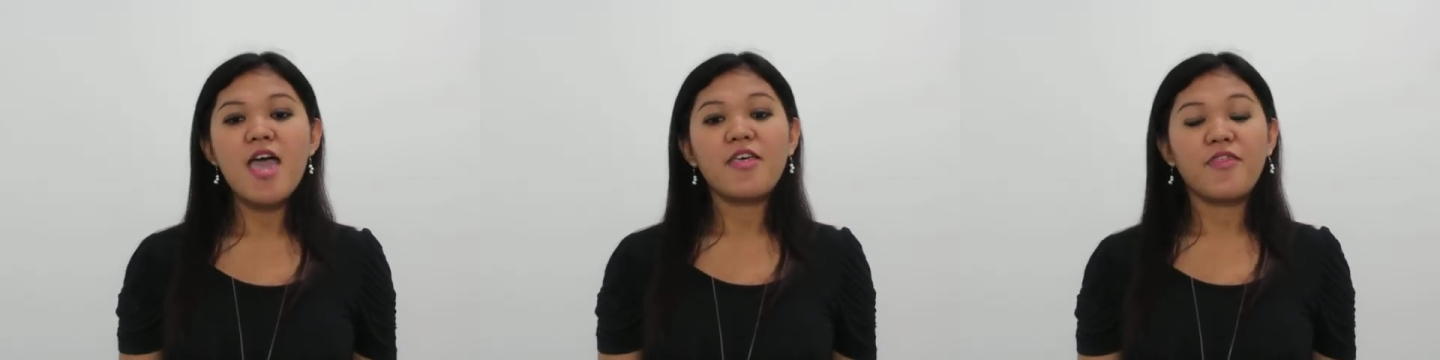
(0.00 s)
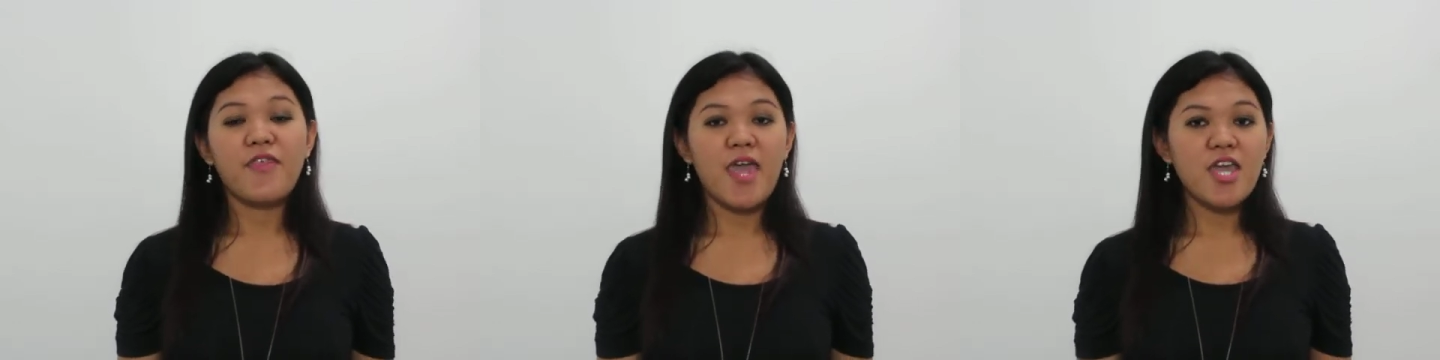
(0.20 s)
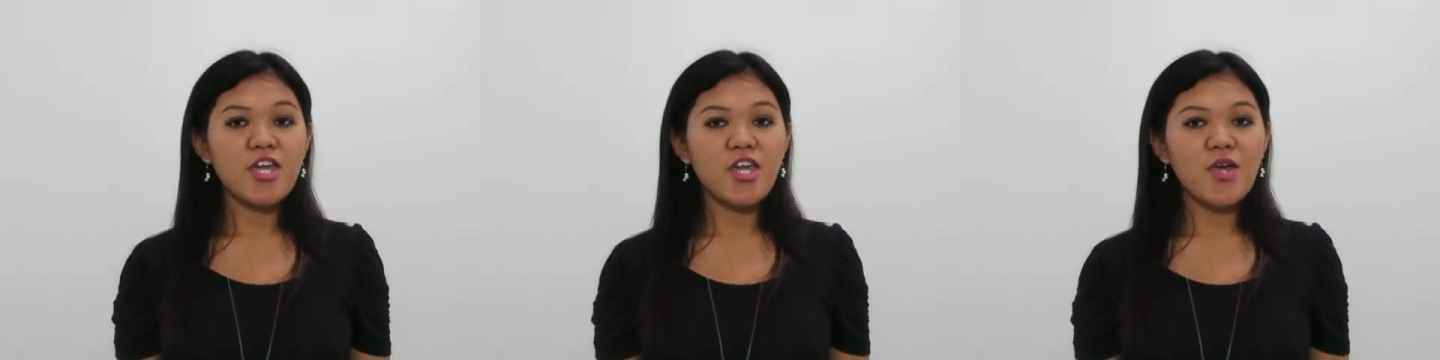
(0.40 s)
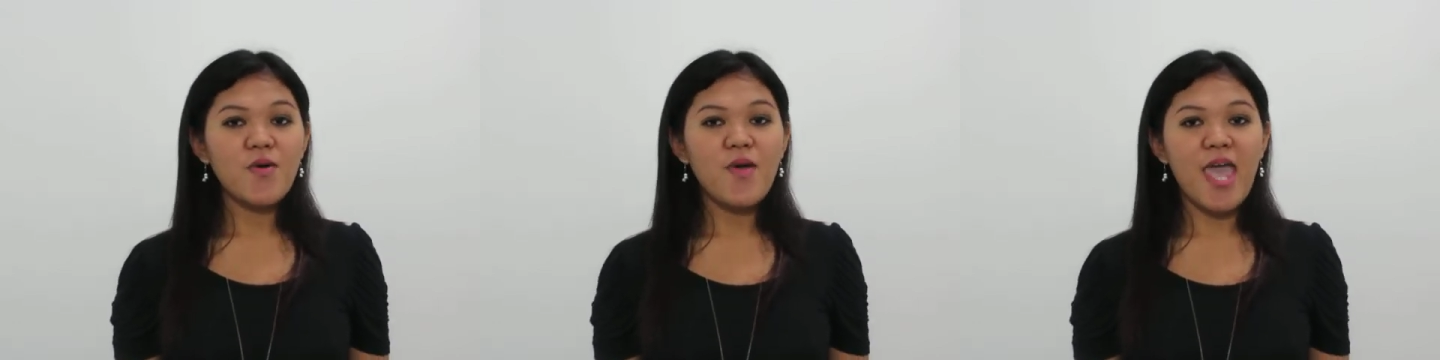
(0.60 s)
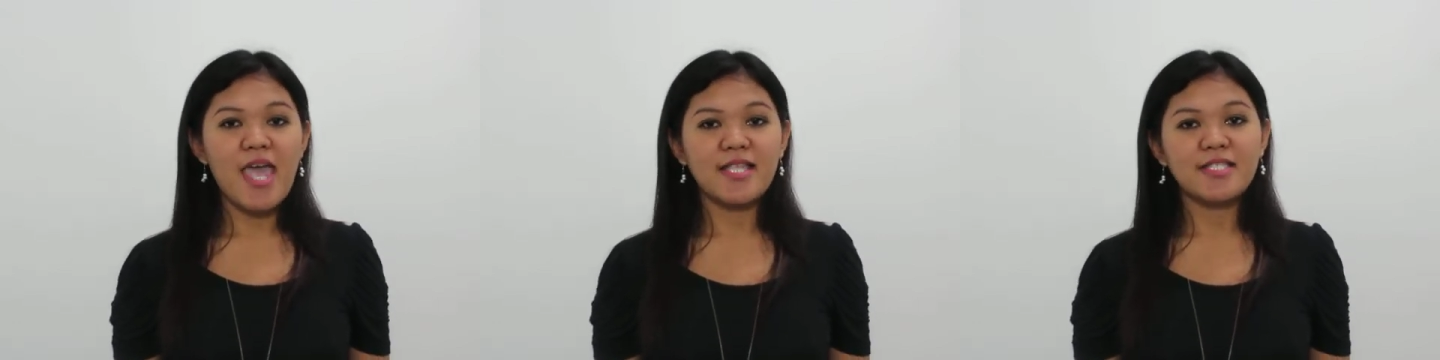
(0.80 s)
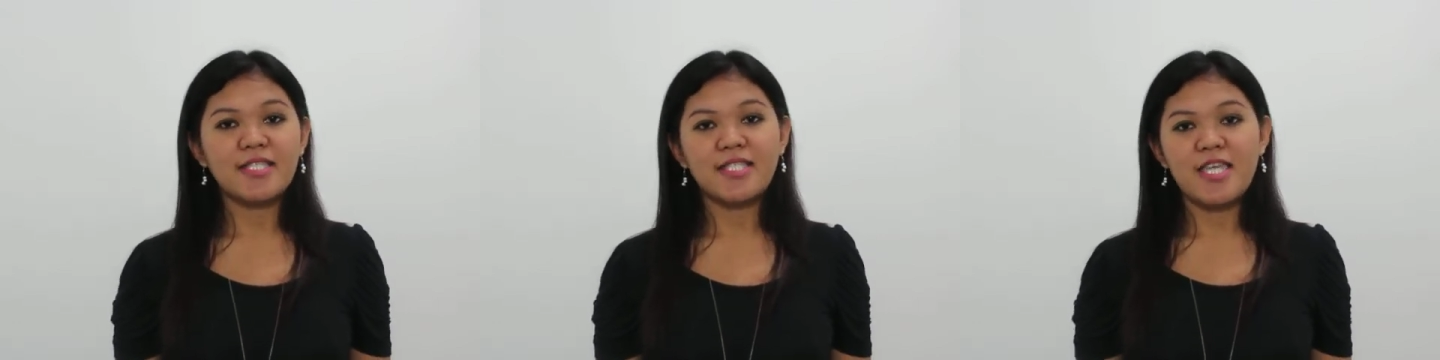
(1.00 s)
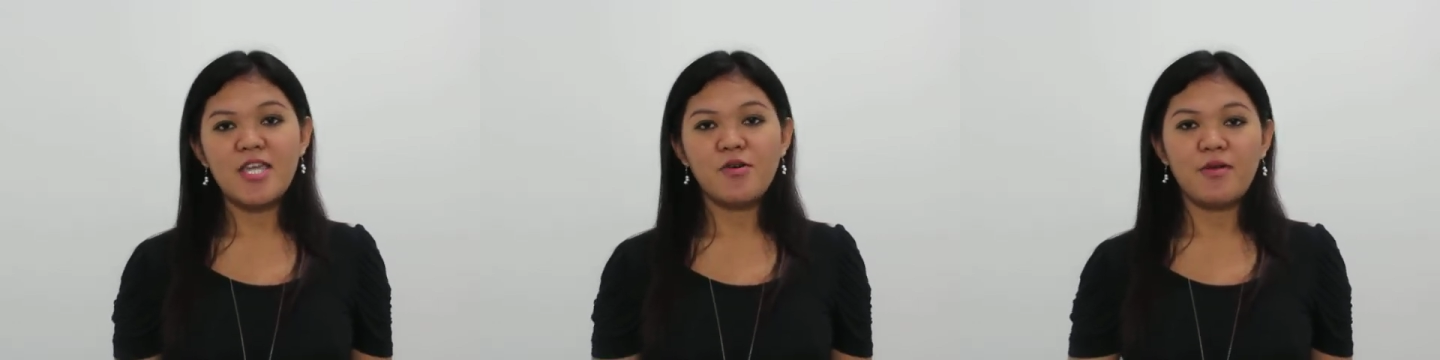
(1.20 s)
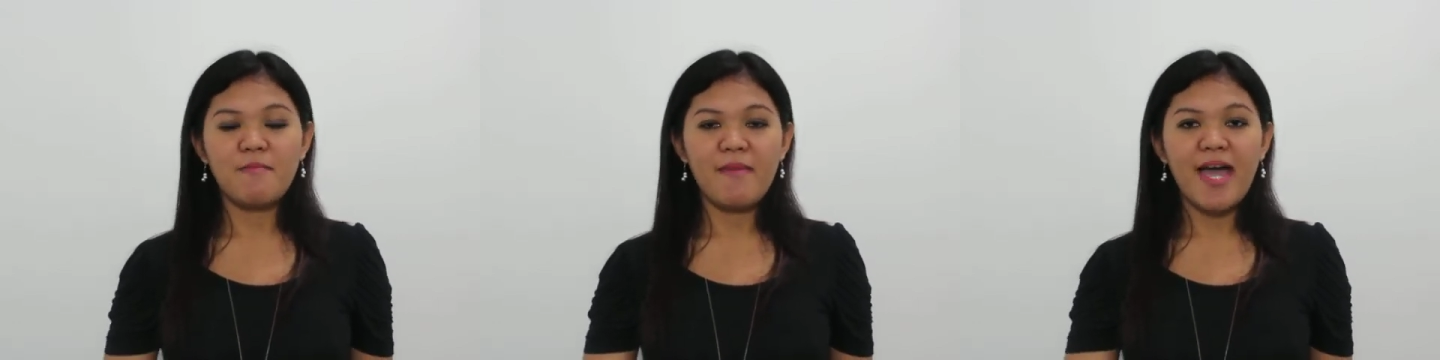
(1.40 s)
Thank you and see you
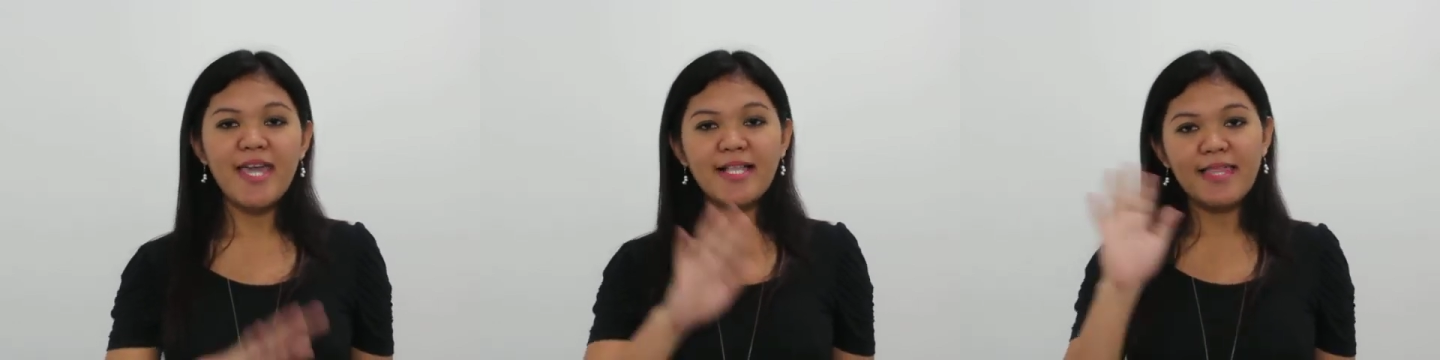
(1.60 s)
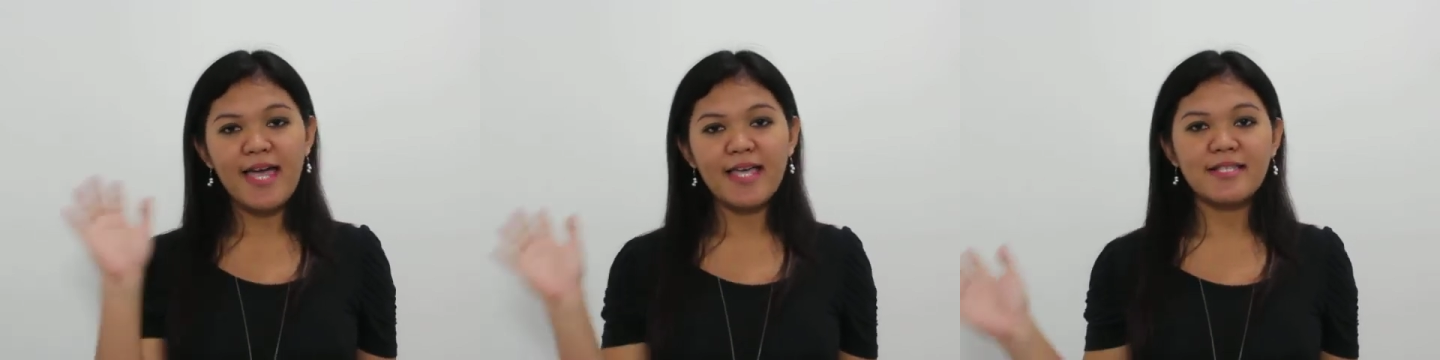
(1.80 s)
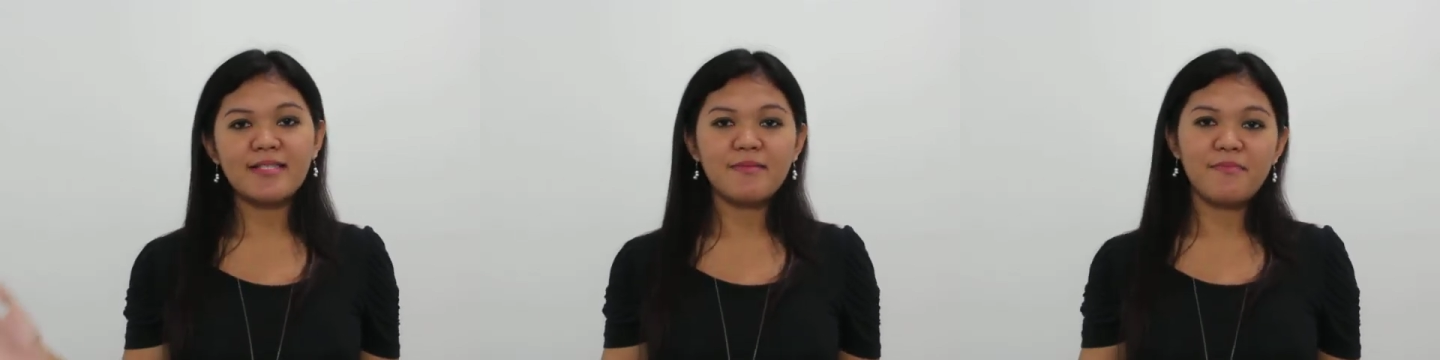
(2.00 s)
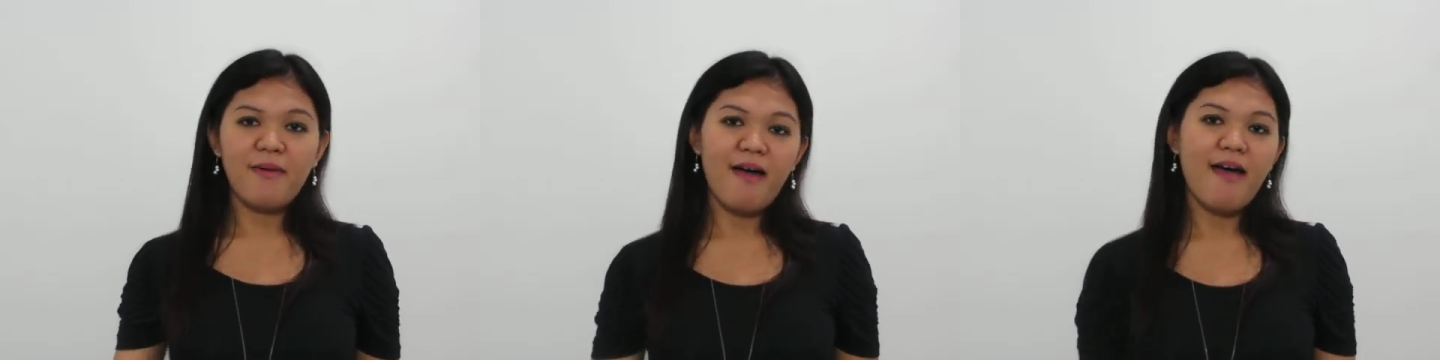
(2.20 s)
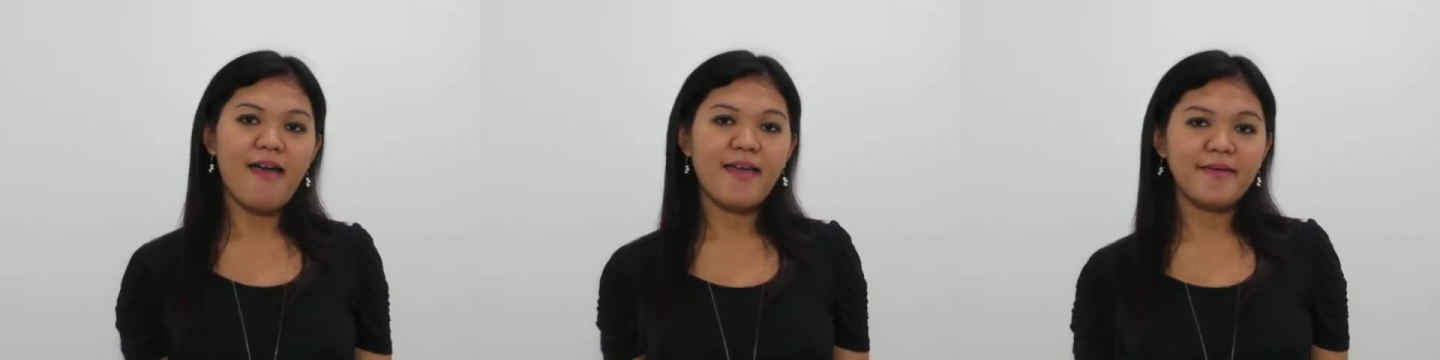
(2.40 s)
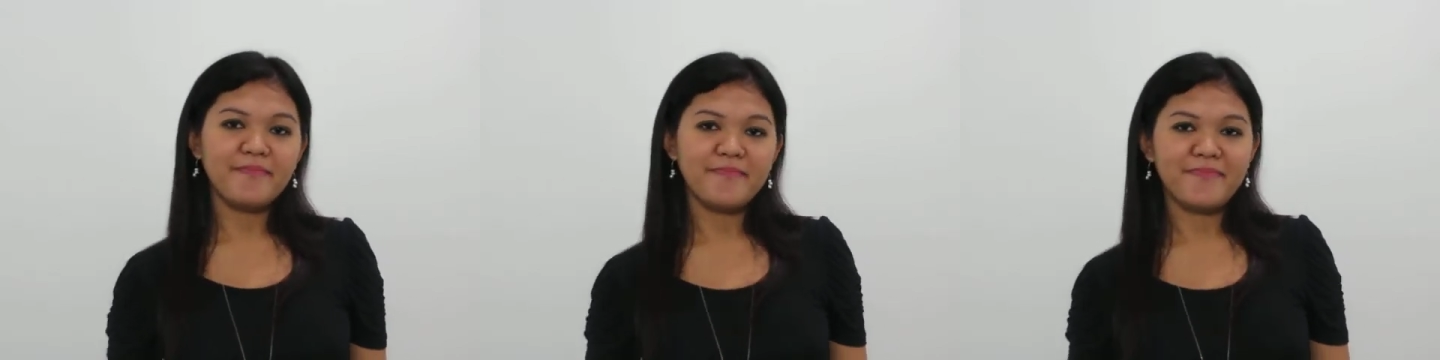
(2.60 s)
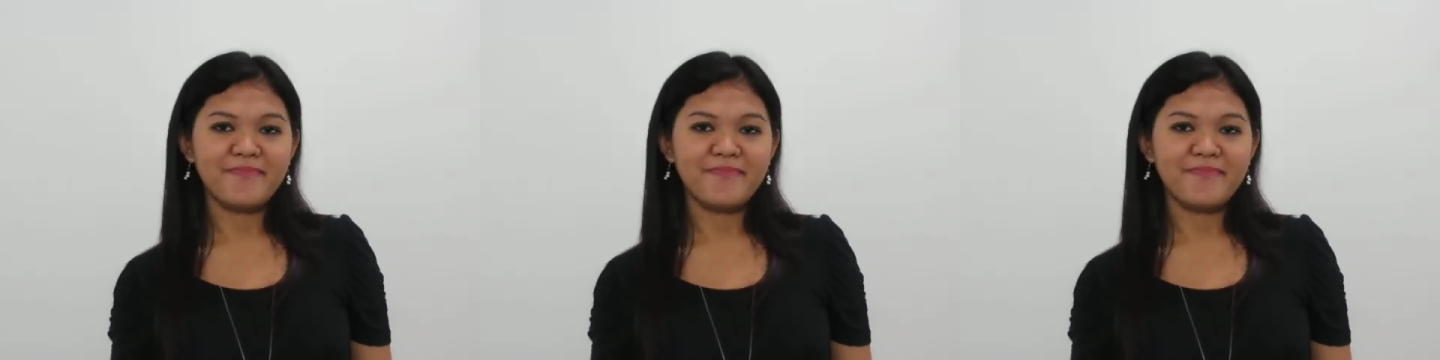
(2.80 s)
in my class. Bye.